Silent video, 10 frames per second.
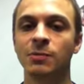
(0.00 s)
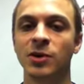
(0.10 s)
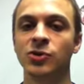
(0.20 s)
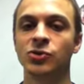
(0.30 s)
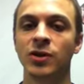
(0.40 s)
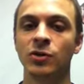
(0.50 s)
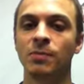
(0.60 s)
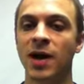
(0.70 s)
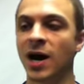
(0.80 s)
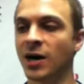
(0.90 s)
but usually you'll
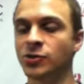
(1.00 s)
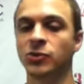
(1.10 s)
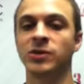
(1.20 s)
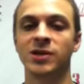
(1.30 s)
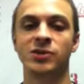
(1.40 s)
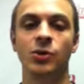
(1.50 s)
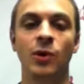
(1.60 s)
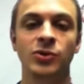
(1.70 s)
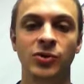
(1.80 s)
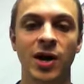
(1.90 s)
pay a hundred to two
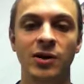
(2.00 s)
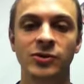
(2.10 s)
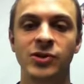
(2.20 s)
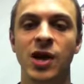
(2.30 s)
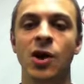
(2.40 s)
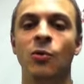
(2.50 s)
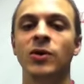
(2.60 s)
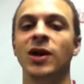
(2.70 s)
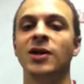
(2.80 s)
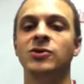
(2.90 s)
hundred dollars
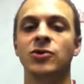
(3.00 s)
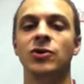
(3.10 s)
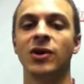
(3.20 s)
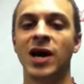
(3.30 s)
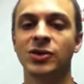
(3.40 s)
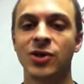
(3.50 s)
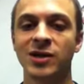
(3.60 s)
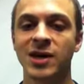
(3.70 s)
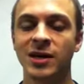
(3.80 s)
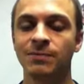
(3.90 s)
when you get a two year
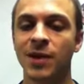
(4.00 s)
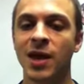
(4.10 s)
contract on it.